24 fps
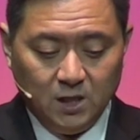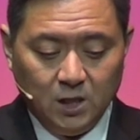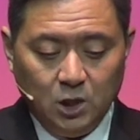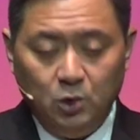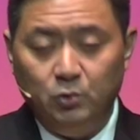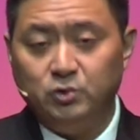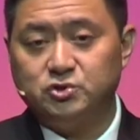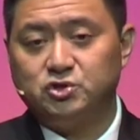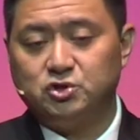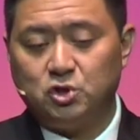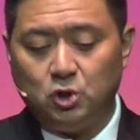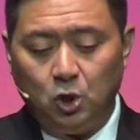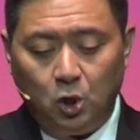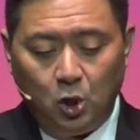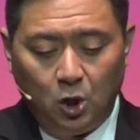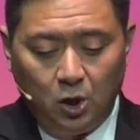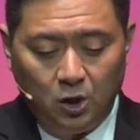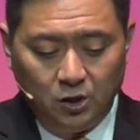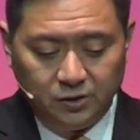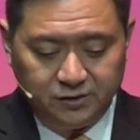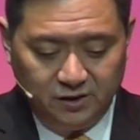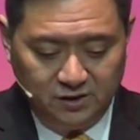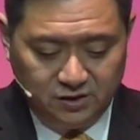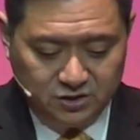who was
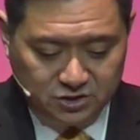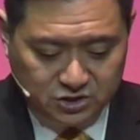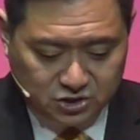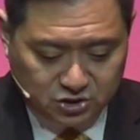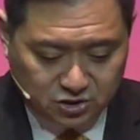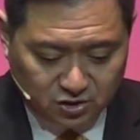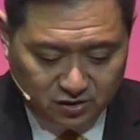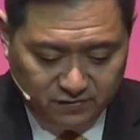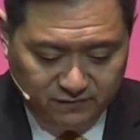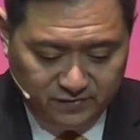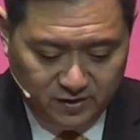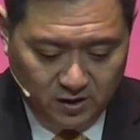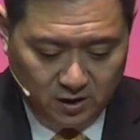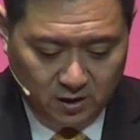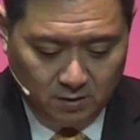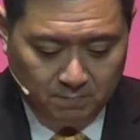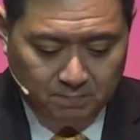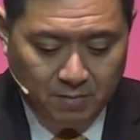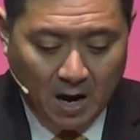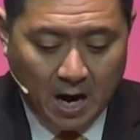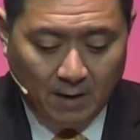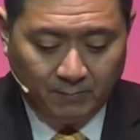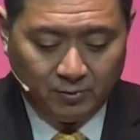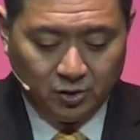called into serving on a
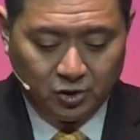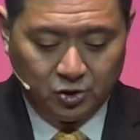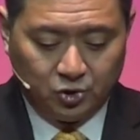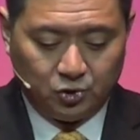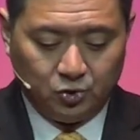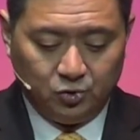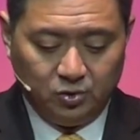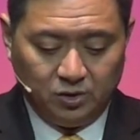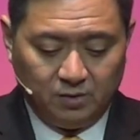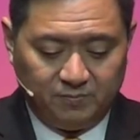bomber crew in